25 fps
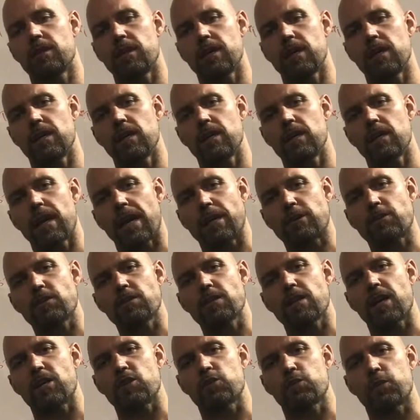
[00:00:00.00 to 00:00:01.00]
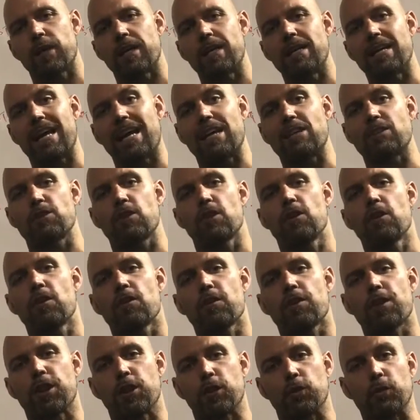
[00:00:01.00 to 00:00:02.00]
the exercise written as
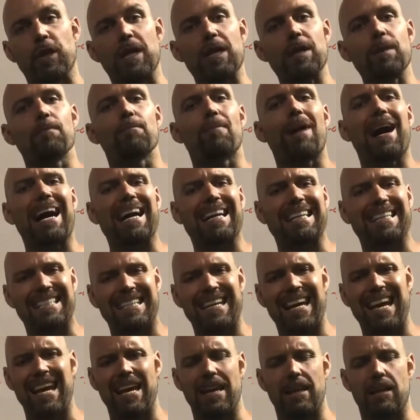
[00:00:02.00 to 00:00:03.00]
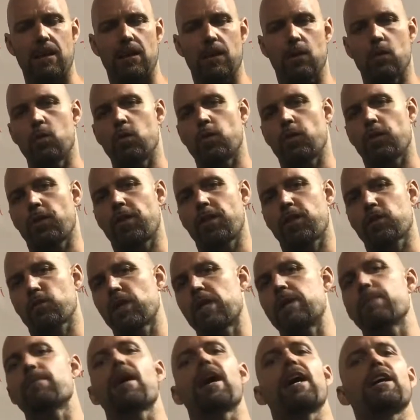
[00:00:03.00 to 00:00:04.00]
3 by 10 or
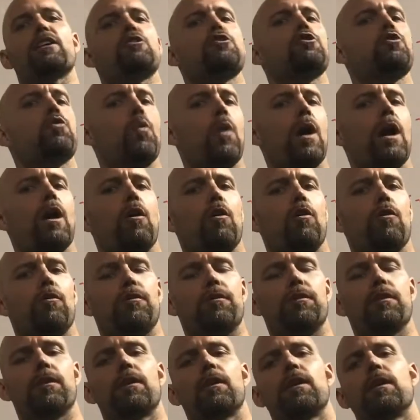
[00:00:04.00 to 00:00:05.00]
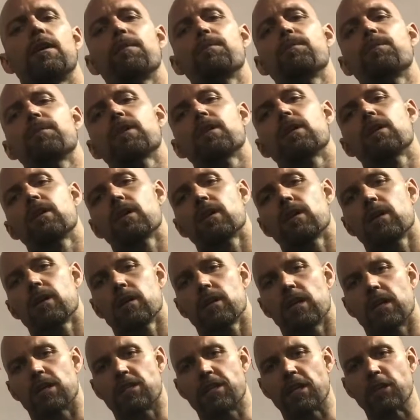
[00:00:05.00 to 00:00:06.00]
3 by 12.
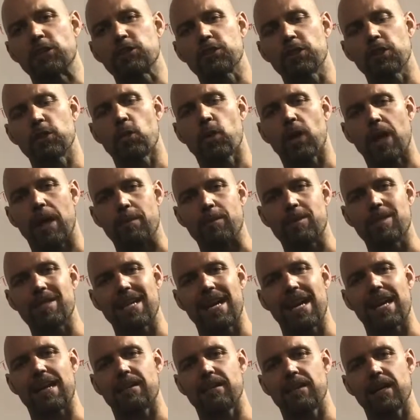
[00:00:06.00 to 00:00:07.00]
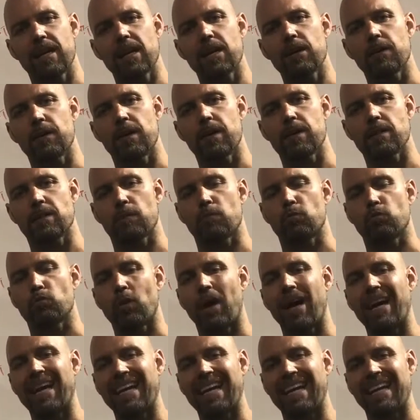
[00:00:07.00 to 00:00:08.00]
Essentially what I'm saying there is I'm
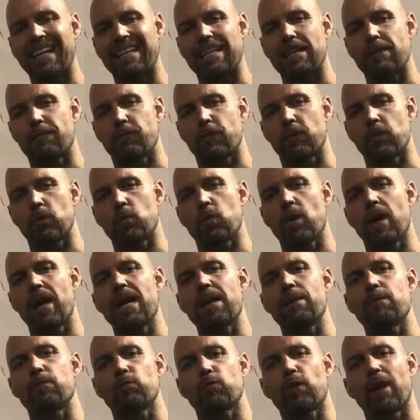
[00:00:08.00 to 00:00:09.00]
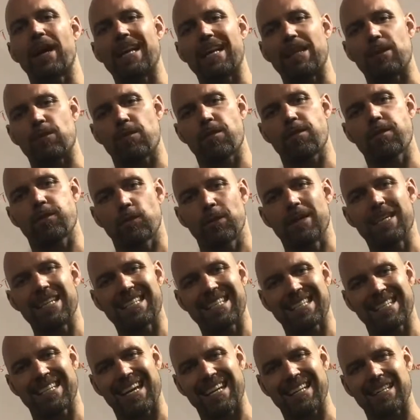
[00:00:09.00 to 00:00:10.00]
writing it a different way. I'm writing 3
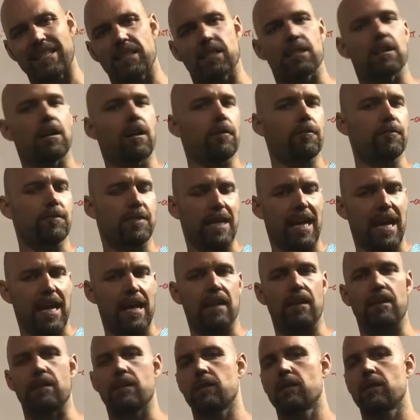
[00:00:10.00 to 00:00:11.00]
sets of 10